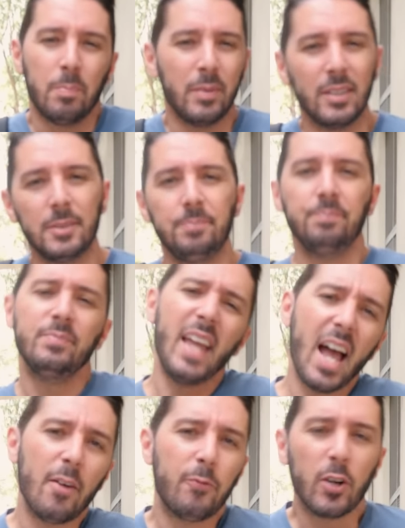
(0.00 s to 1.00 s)
But
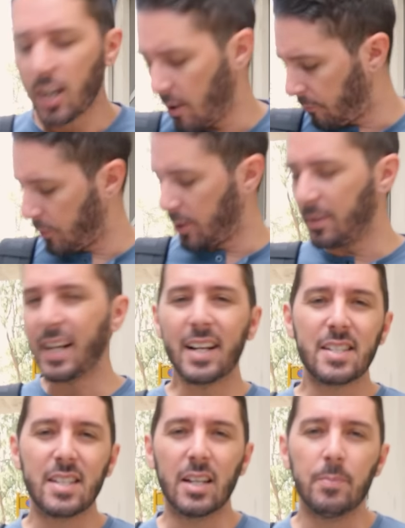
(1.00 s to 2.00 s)
yeah, for comfort, like I
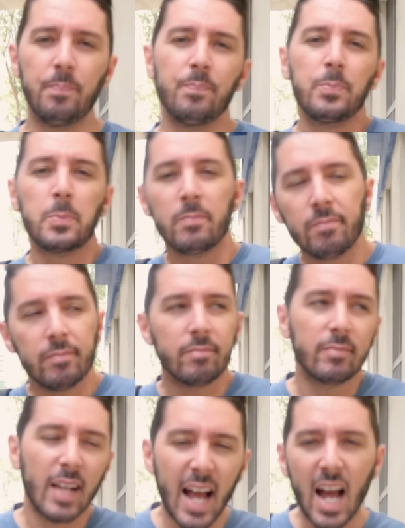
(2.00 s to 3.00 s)
said,
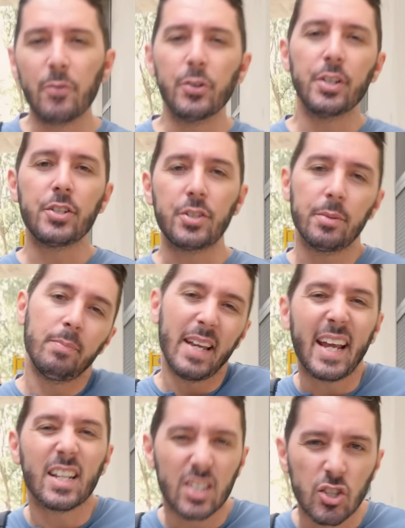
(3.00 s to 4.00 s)
average, it
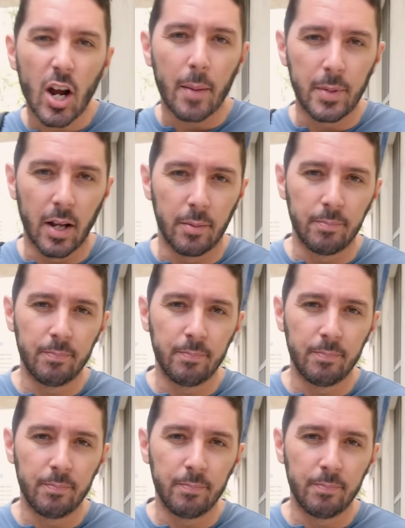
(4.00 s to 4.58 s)
gets the job done.